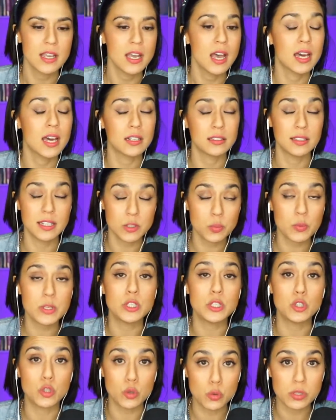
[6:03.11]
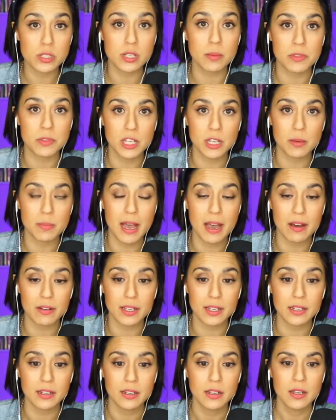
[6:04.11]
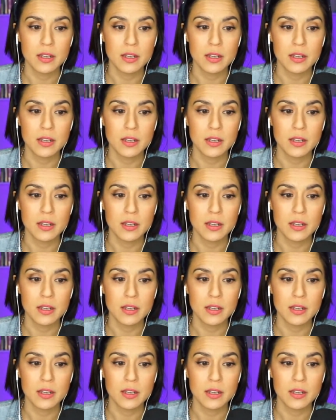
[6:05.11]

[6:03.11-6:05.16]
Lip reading: And unless we do something about it